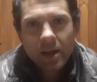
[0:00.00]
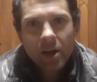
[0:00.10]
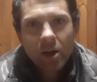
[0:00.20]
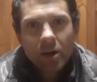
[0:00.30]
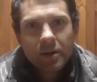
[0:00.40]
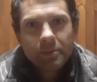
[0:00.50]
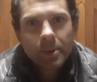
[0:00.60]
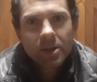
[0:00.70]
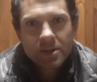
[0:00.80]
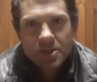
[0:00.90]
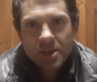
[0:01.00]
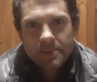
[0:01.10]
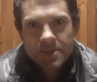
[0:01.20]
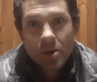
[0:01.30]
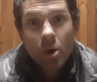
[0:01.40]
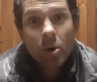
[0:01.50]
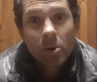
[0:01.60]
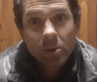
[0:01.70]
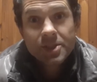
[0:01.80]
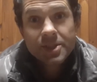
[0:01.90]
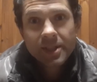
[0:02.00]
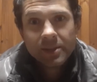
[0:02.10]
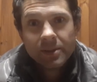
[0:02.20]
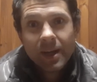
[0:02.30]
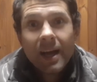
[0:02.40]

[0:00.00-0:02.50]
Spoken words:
A lot of partnerships also